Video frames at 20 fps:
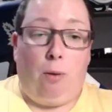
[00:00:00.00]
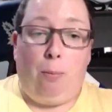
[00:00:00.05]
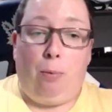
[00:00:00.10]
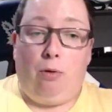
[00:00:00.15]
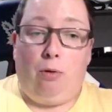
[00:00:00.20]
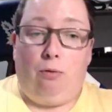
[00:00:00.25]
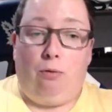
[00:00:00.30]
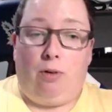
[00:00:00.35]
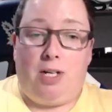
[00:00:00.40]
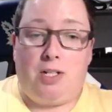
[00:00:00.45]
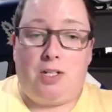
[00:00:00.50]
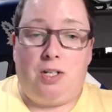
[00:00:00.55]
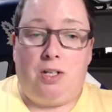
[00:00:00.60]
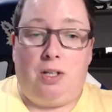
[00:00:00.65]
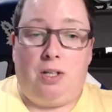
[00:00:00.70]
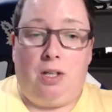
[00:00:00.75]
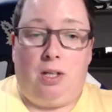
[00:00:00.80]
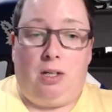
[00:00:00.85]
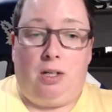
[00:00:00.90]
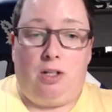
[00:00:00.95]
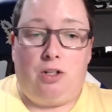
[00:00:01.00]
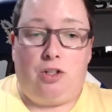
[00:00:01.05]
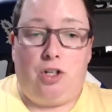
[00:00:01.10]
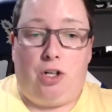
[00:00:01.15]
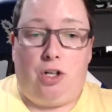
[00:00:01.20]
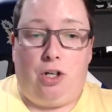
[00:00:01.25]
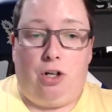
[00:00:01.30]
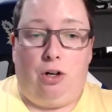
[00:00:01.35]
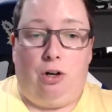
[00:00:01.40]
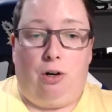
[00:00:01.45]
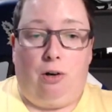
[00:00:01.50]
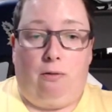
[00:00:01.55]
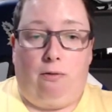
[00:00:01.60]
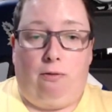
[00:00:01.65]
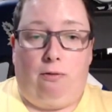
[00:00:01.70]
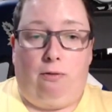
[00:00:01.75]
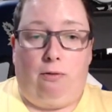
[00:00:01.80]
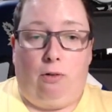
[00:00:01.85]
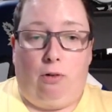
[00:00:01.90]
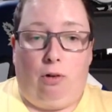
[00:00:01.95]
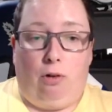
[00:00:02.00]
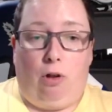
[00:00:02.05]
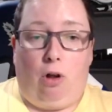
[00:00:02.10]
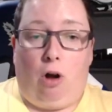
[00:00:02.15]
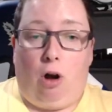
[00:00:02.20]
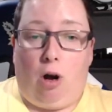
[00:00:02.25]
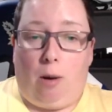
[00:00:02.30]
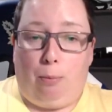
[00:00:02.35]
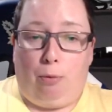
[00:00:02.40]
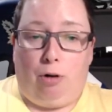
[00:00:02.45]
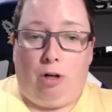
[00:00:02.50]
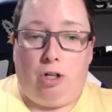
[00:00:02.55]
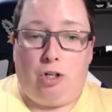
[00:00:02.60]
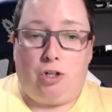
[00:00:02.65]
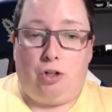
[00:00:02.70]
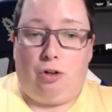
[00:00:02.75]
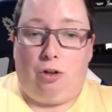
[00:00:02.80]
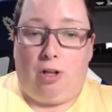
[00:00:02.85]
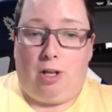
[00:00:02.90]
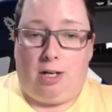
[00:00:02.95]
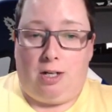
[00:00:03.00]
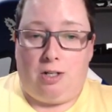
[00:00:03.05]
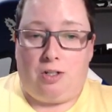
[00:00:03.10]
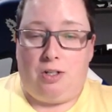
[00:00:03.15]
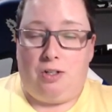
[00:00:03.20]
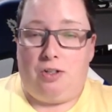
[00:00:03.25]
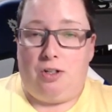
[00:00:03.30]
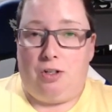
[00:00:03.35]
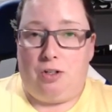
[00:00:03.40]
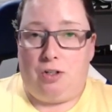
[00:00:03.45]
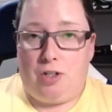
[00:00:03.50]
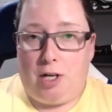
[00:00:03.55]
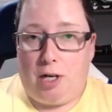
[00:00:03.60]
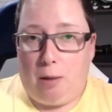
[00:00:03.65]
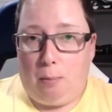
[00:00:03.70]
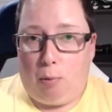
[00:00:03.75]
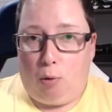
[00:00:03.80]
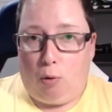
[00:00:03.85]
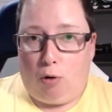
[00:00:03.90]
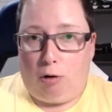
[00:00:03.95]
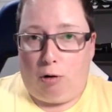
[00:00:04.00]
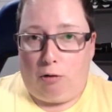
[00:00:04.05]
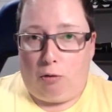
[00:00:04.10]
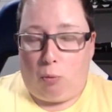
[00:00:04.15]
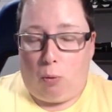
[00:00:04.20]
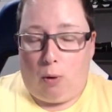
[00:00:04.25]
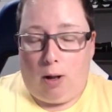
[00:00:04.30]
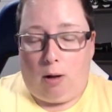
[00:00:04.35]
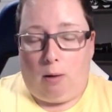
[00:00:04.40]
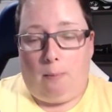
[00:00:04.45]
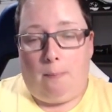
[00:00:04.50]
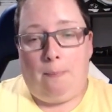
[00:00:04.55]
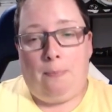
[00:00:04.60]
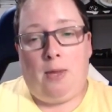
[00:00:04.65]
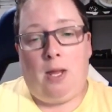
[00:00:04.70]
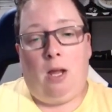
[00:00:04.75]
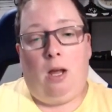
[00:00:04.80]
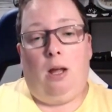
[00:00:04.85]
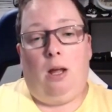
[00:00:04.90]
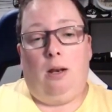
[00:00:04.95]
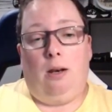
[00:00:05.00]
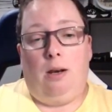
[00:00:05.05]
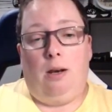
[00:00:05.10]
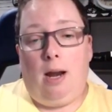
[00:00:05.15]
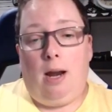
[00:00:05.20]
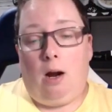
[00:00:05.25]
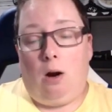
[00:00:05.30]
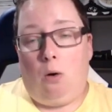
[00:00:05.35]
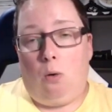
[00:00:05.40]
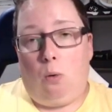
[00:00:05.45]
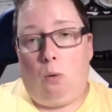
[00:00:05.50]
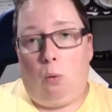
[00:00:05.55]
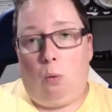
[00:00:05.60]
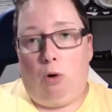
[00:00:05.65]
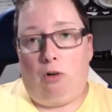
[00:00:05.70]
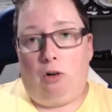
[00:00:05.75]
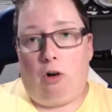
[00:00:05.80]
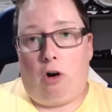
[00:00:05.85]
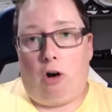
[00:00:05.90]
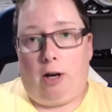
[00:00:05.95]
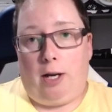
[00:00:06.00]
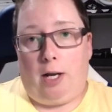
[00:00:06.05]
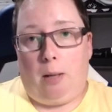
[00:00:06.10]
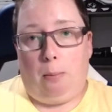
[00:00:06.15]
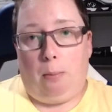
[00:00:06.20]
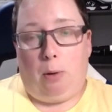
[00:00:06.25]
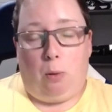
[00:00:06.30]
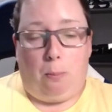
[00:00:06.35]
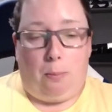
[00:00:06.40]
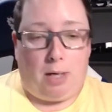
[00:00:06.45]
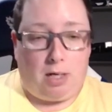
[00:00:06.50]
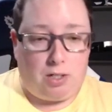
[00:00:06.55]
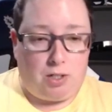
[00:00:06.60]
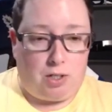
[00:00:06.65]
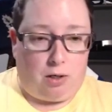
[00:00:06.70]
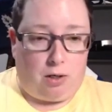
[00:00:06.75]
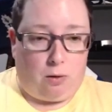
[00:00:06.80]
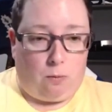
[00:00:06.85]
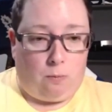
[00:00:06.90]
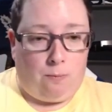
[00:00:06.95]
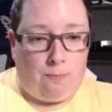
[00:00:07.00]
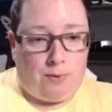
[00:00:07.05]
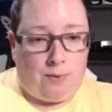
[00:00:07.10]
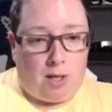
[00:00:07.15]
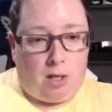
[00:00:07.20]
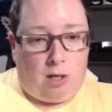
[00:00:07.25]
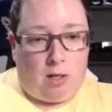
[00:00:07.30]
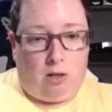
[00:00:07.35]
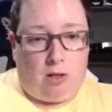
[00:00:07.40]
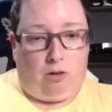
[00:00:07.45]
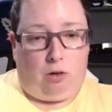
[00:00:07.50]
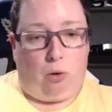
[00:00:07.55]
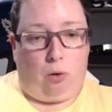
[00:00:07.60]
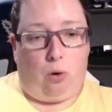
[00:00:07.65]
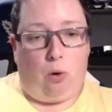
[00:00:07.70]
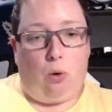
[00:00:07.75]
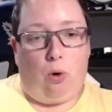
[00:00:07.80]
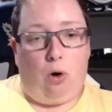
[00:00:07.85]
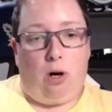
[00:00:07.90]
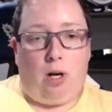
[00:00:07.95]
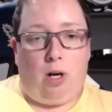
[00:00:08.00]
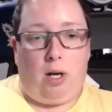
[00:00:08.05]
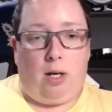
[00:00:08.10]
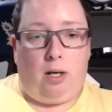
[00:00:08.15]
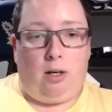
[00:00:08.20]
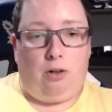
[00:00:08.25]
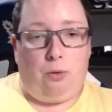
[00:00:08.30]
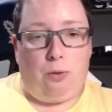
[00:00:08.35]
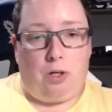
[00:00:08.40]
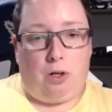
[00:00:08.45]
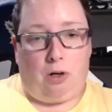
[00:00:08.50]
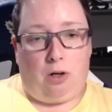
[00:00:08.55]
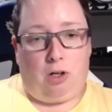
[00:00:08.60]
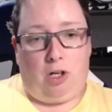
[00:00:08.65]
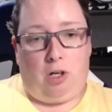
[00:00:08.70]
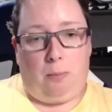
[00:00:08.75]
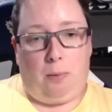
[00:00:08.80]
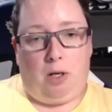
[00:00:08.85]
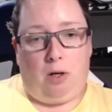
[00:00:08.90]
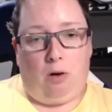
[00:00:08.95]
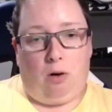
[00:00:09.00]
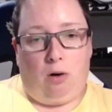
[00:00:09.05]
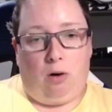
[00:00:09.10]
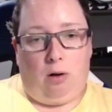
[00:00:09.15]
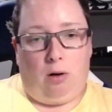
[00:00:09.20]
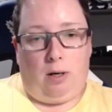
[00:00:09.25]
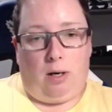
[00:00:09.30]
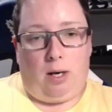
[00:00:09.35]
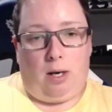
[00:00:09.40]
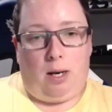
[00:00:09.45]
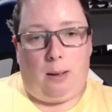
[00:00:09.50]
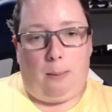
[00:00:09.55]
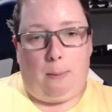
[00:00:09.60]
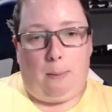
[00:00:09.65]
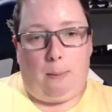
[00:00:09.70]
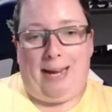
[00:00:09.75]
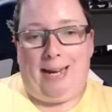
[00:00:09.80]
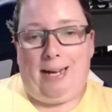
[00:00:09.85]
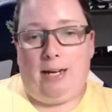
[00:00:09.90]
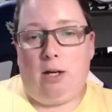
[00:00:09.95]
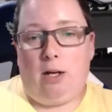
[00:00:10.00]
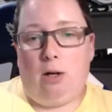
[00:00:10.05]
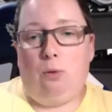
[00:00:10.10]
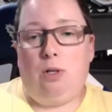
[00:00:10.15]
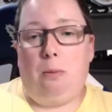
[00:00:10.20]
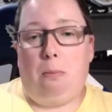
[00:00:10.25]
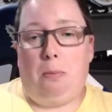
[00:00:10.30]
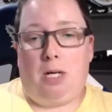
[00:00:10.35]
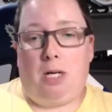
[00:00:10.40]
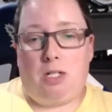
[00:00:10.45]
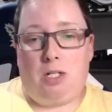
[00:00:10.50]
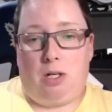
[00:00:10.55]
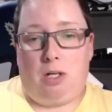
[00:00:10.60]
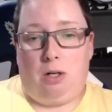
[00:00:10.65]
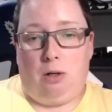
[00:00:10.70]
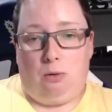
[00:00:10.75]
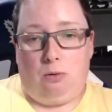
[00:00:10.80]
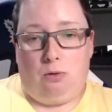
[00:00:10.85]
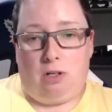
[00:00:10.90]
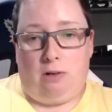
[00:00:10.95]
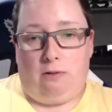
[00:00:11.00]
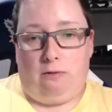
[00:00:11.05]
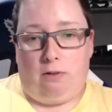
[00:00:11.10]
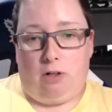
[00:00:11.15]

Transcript: Ripple recently secured a full operational license in Singapore as well. Now we're talking about Mexico. So, according to a document on Banco de Mexico's